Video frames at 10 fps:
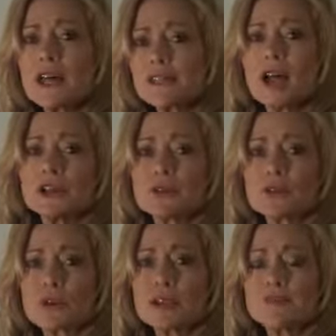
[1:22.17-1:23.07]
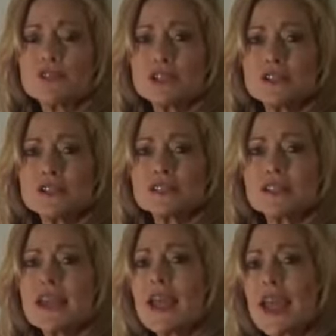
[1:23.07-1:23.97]
unlock your creative genius
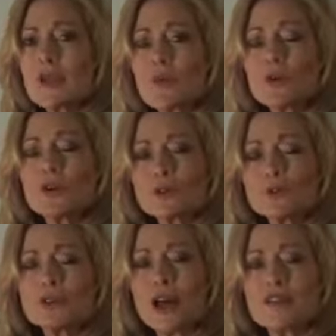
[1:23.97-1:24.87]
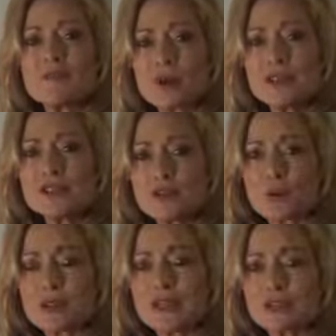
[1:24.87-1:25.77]
and work through a lot of
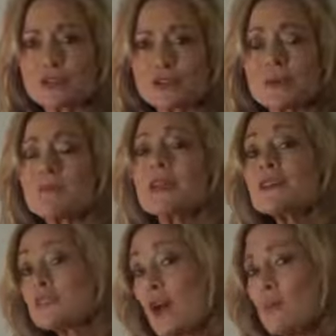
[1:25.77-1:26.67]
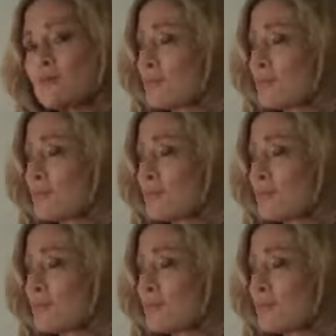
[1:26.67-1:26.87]
brainstorming issues. So